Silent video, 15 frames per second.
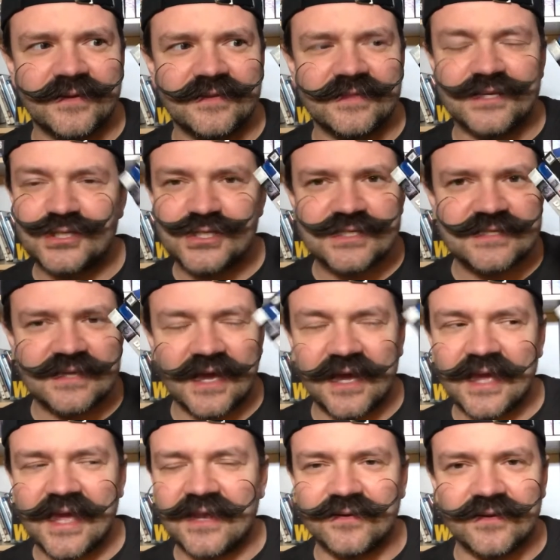This is,
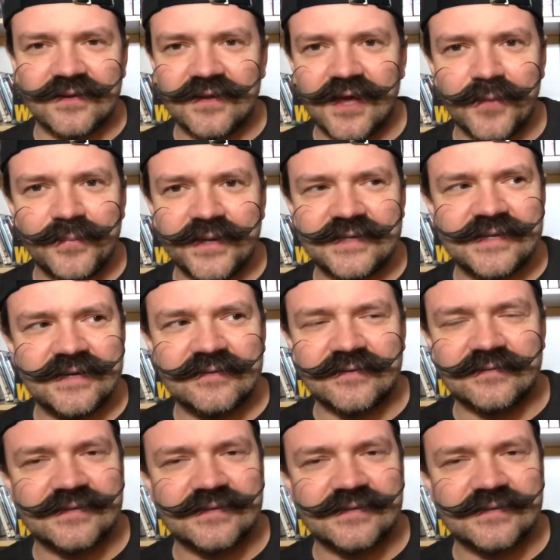again, a big deal.